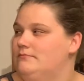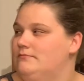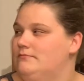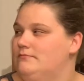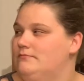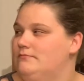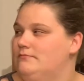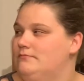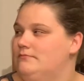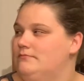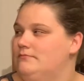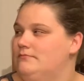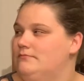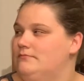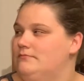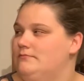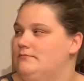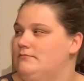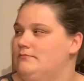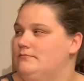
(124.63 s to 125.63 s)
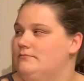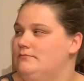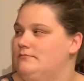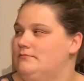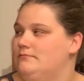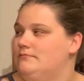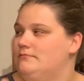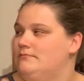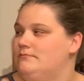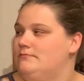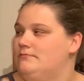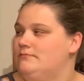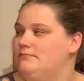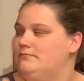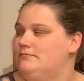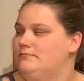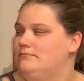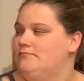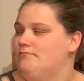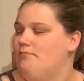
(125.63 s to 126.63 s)

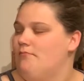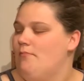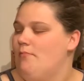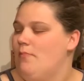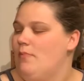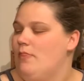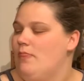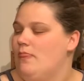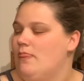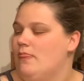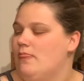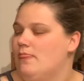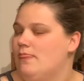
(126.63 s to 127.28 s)
(silent)